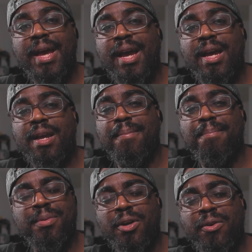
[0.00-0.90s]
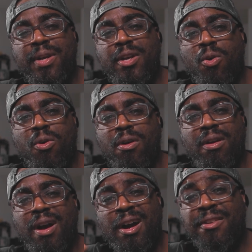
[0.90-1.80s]
A blurry
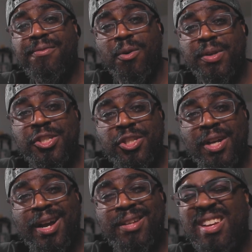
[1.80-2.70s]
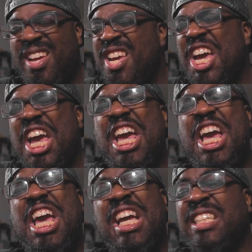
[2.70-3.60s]
or unfocused shot,
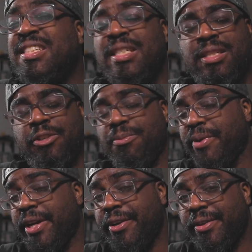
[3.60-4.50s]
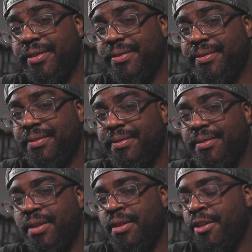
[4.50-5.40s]
instant deal breaker.
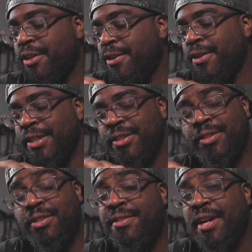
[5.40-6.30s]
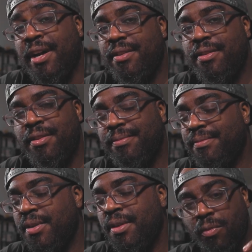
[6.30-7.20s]
It's done.
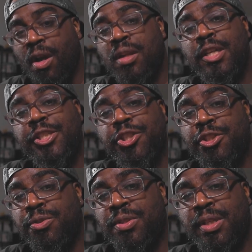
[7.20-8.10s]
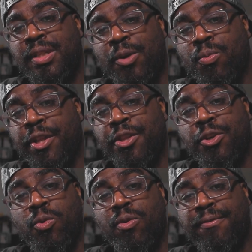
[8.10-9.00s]
Unless you're using like one of the
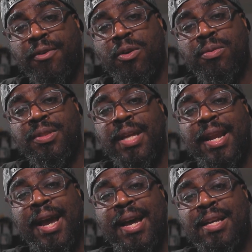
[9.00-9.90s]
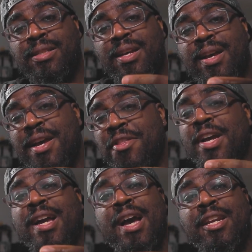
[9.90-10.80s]
newer phones that has
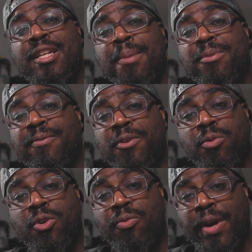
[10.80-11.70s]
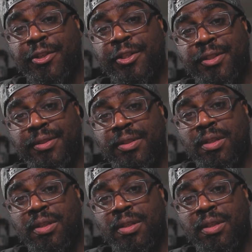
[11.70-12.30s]
that kind of depth of field corrector,